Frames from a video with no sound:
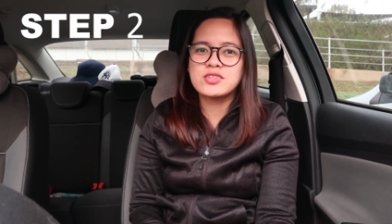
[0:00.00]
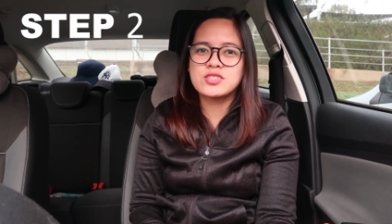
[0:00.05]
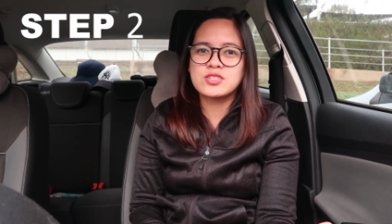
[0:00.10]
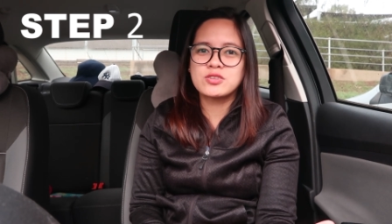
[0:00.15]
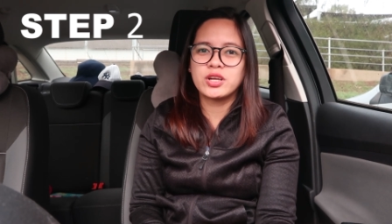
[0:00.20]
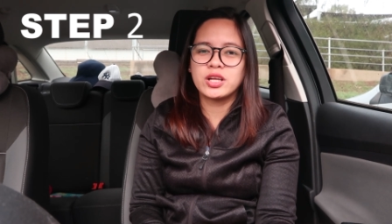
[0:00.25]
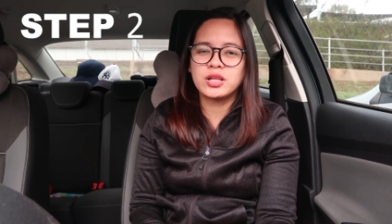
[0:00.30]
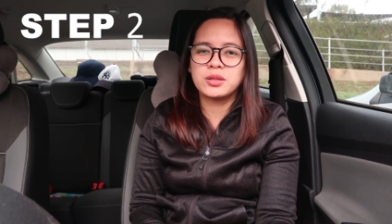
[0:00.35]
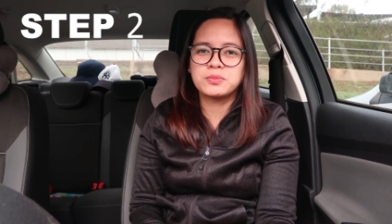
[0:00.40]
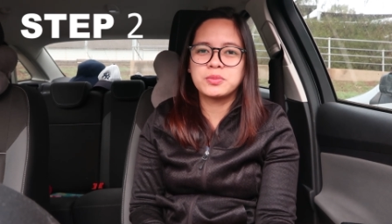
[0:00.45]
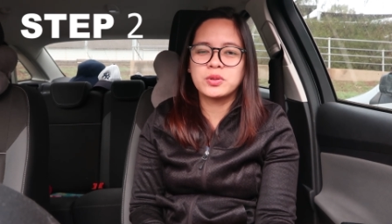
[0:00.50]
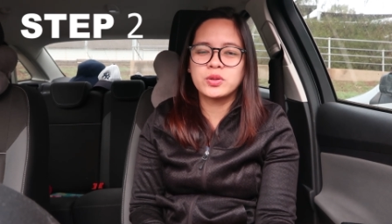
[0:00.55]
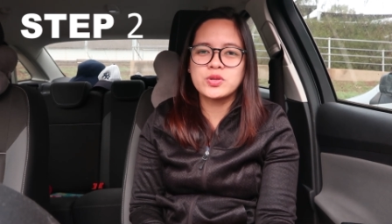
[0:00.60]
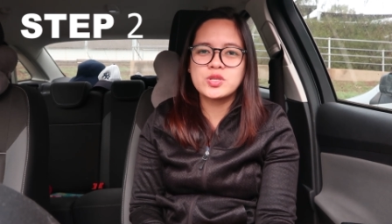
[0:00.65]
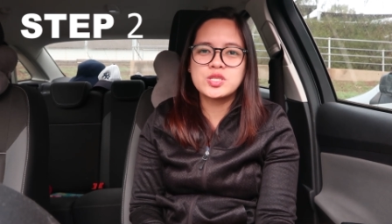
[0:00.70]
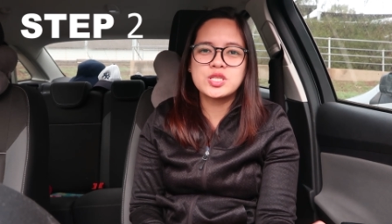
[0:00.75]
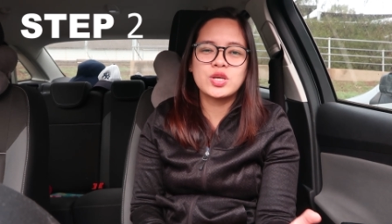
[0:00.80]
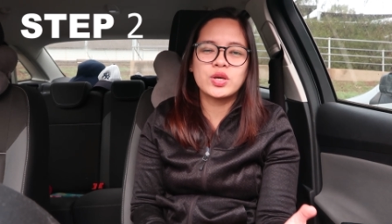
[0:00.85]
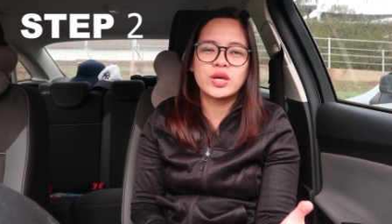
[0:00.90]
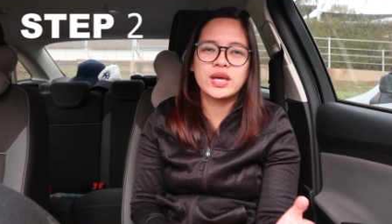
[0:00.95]
australia
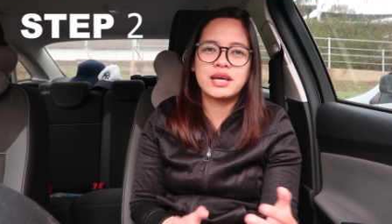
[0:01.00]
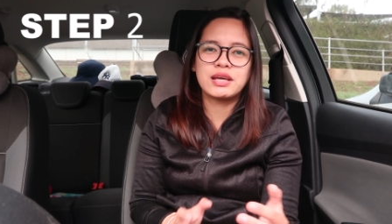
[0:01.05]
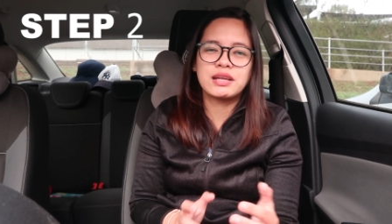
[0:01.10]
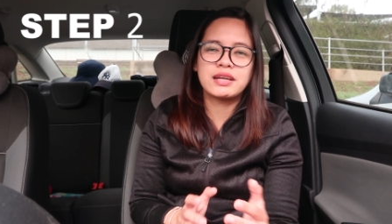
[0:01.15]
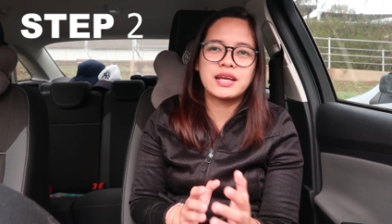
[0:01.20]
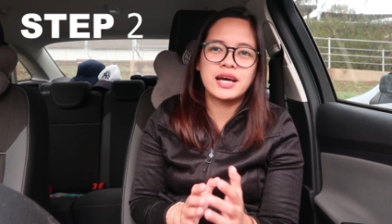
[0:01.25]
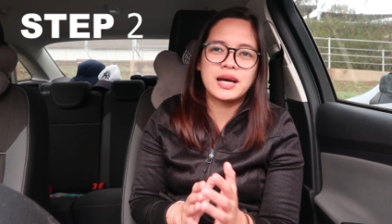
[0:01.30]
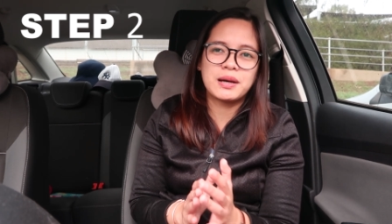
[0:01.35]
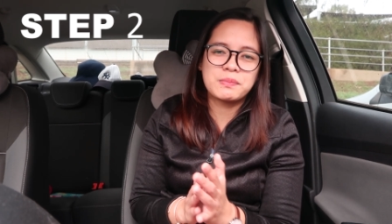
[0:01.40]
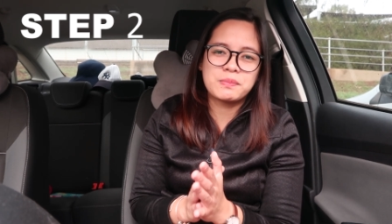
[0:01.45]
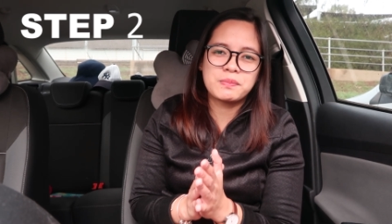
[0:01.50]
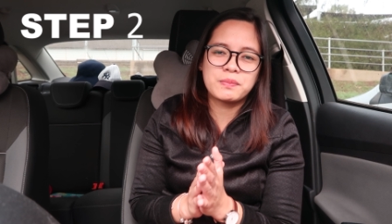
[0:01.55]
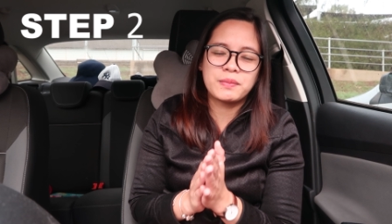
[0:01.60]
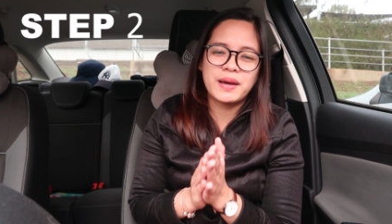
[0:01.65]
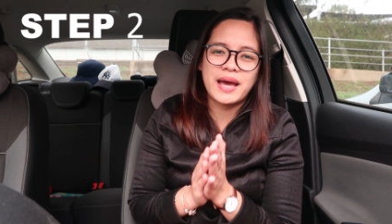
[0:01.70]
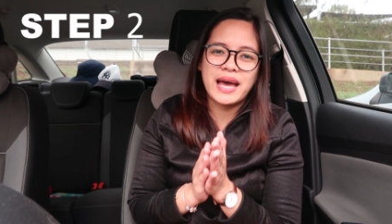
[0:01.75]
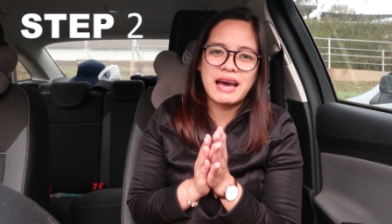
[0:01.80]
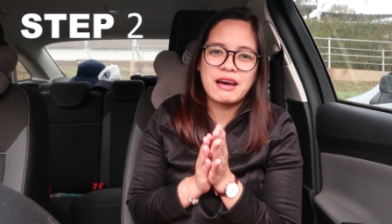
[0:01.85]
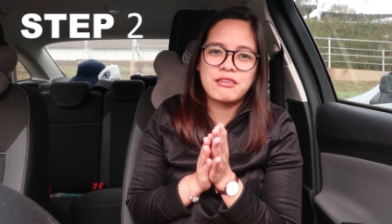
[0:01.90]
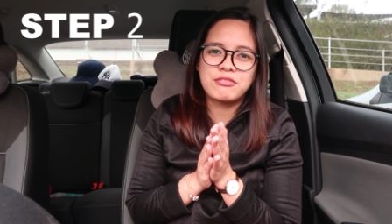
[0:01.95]
post you can um
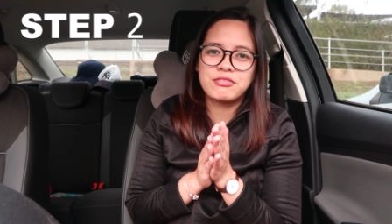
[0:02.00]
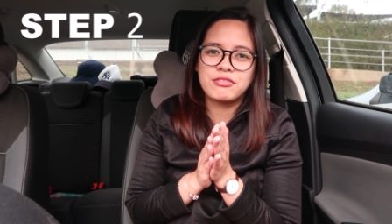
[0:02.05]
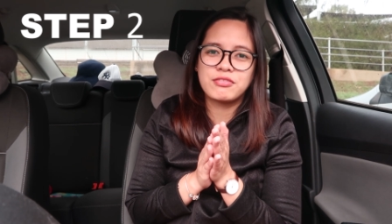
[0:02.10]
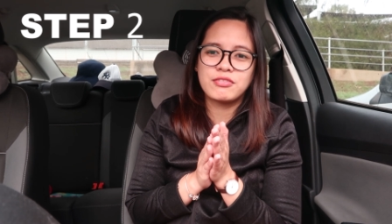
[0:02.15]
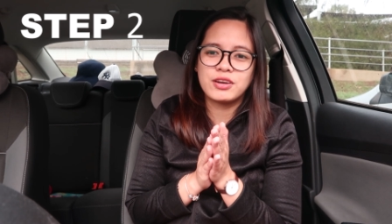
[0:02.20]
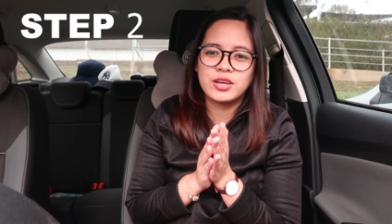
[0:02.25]
have